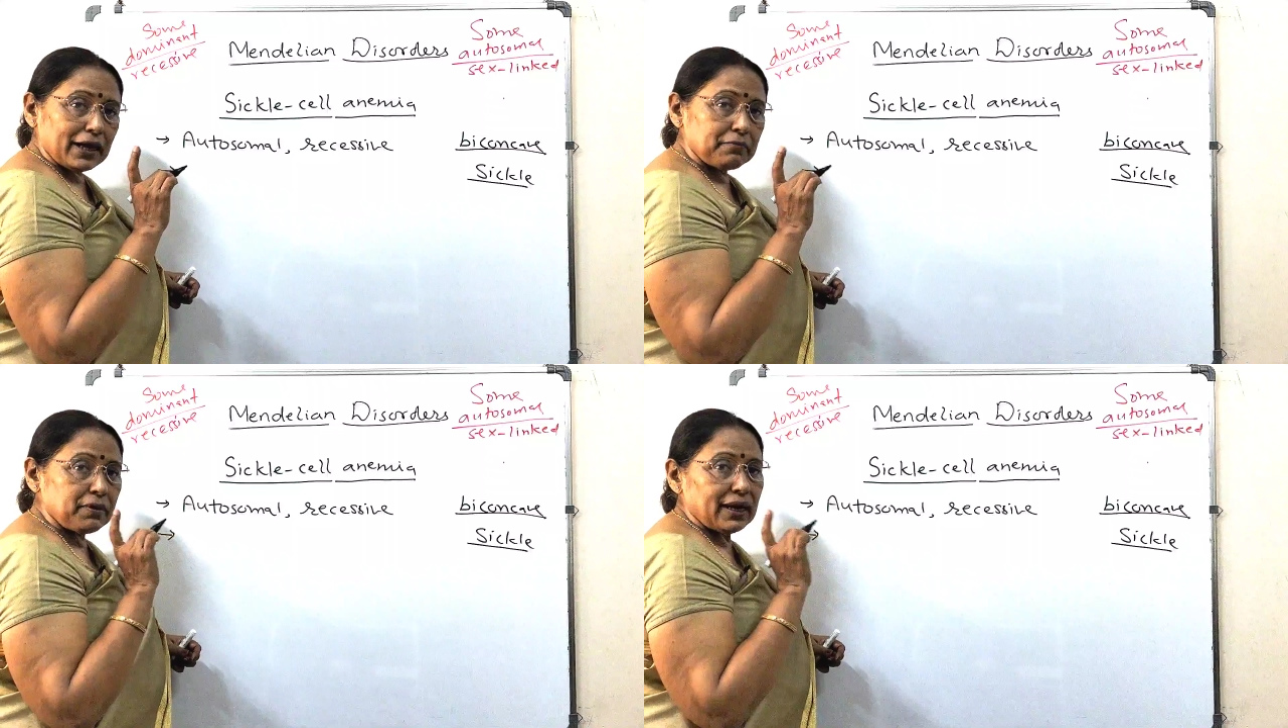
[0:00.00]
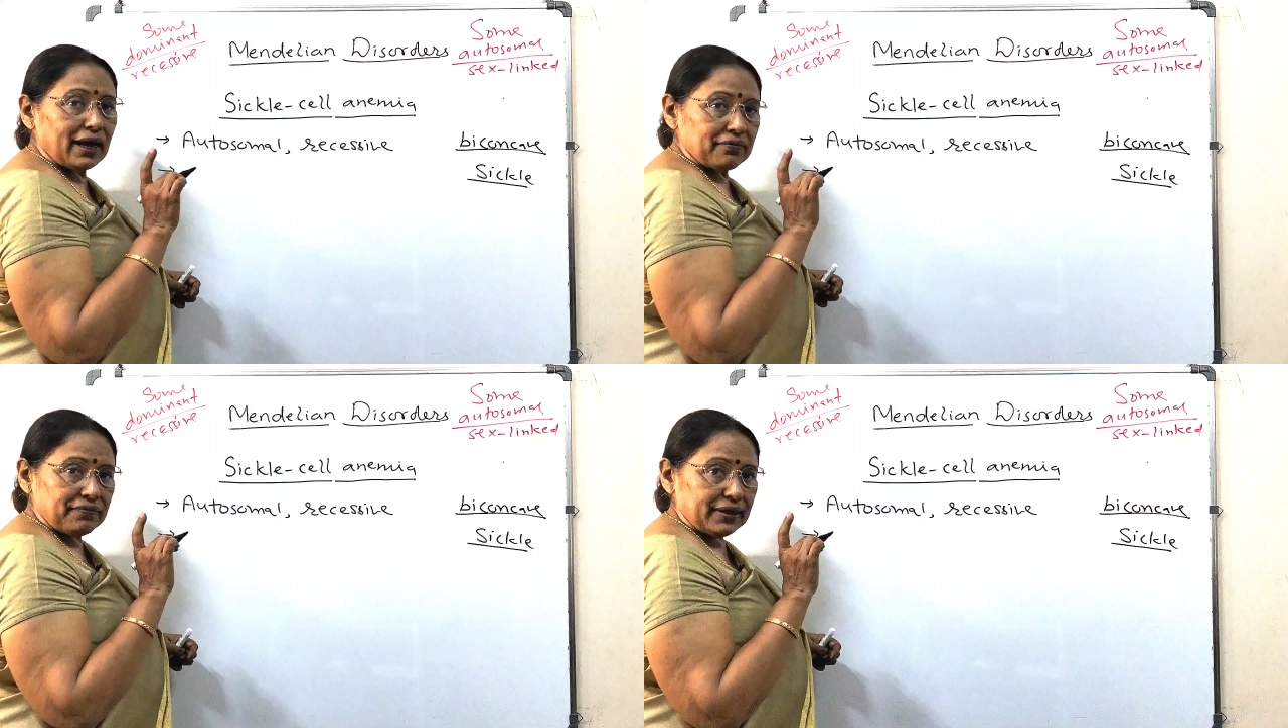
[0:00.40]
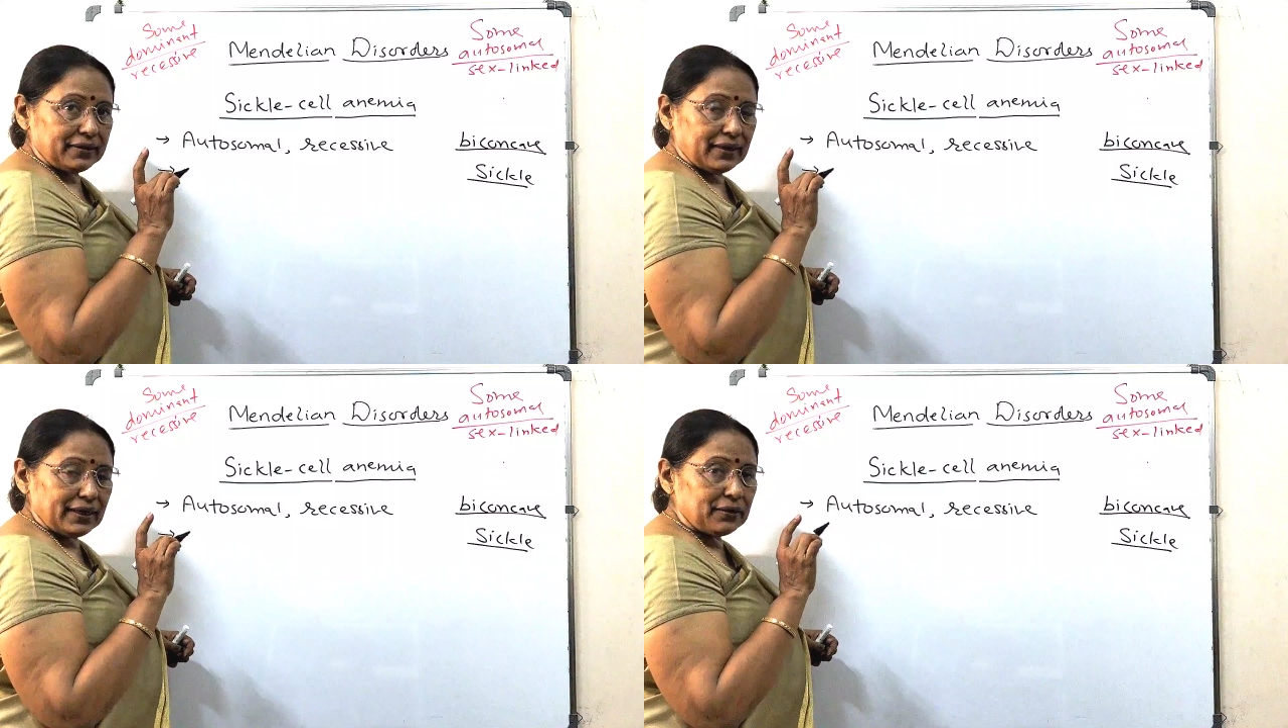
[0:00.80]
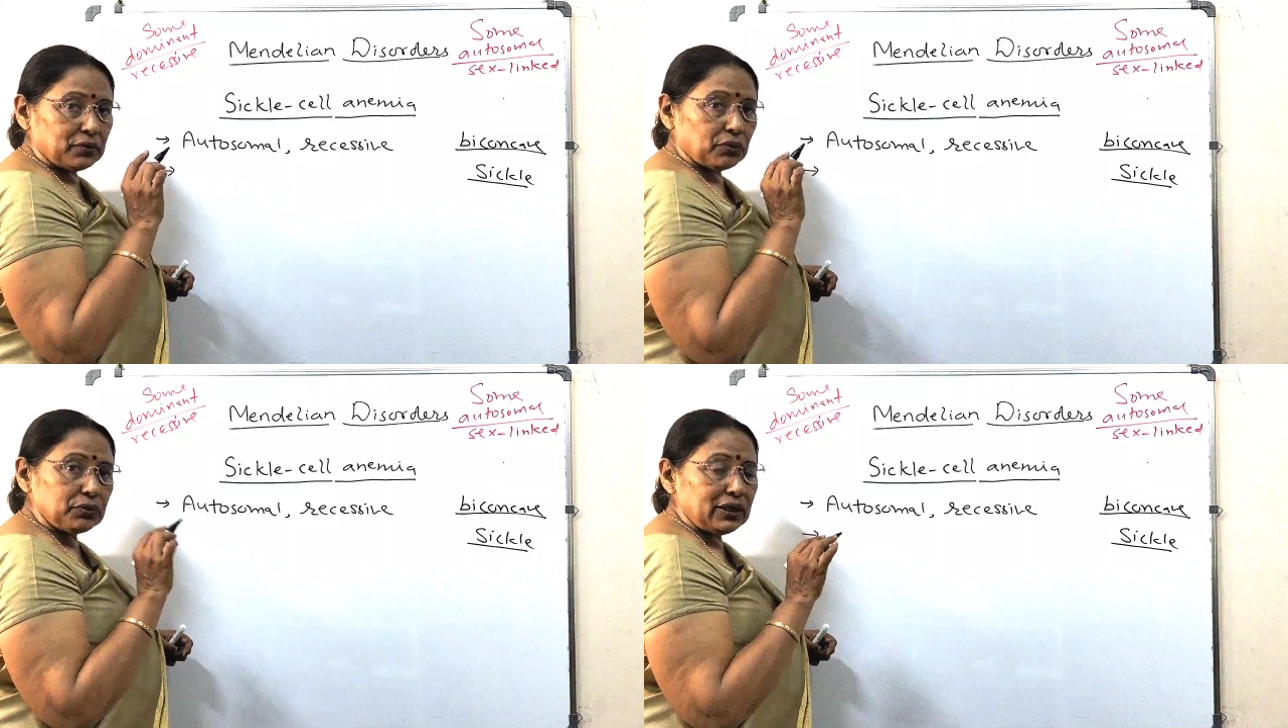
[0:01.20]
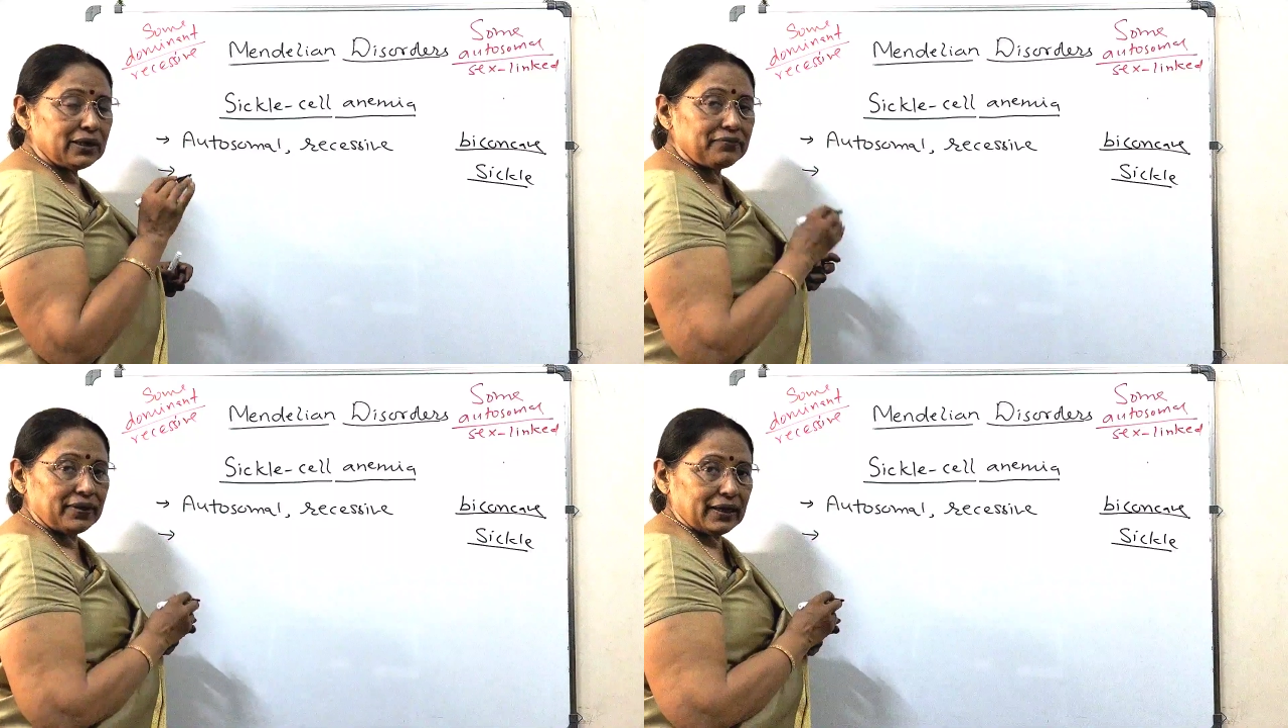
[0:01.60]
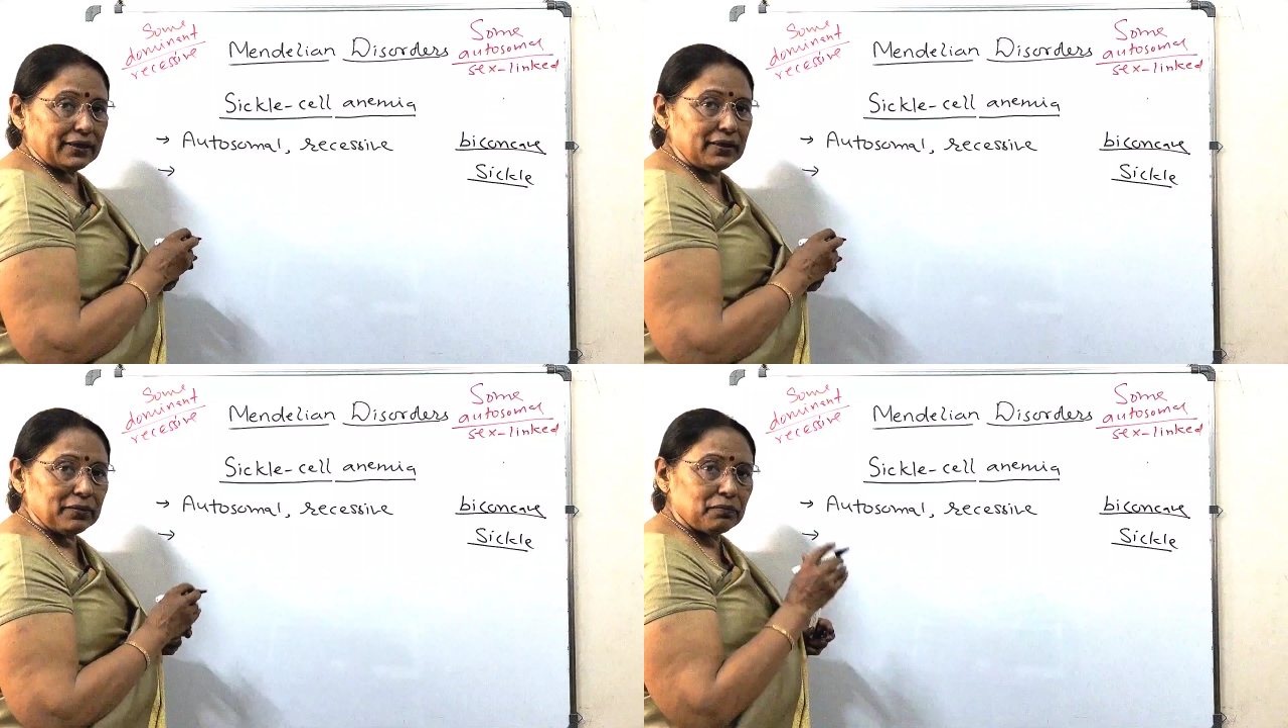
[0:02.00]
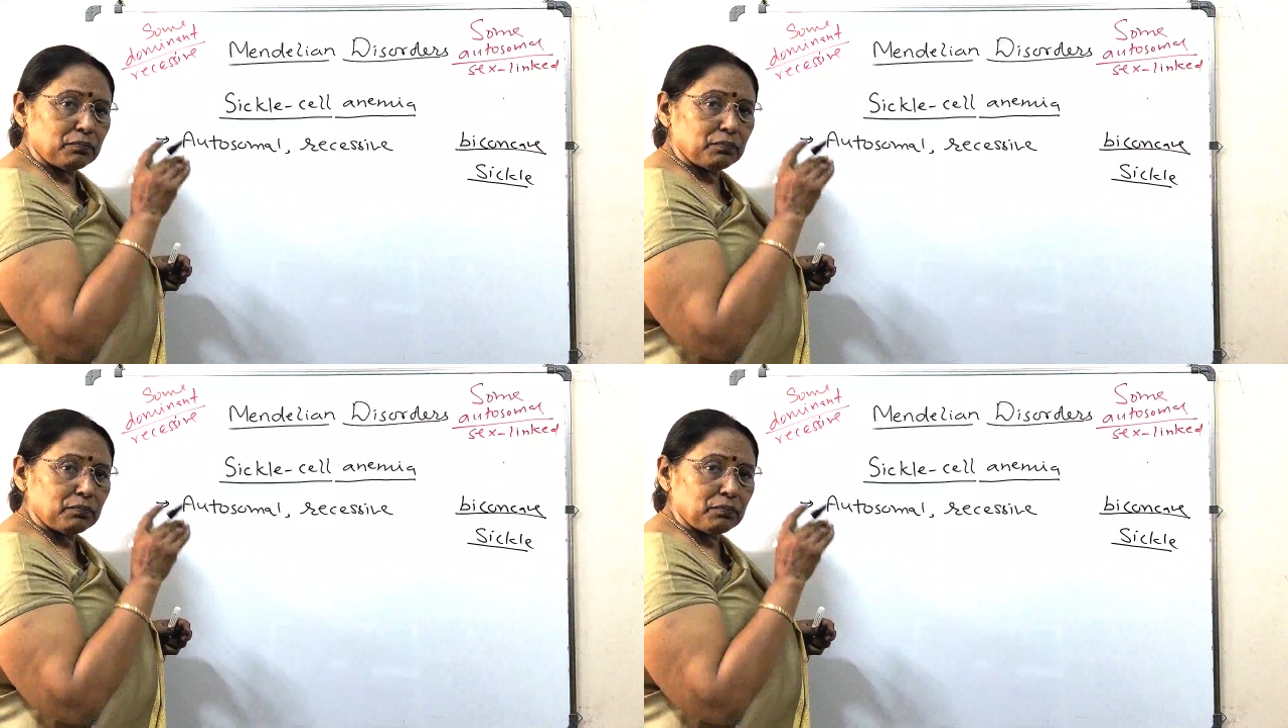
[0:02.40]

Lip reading: can be affected only when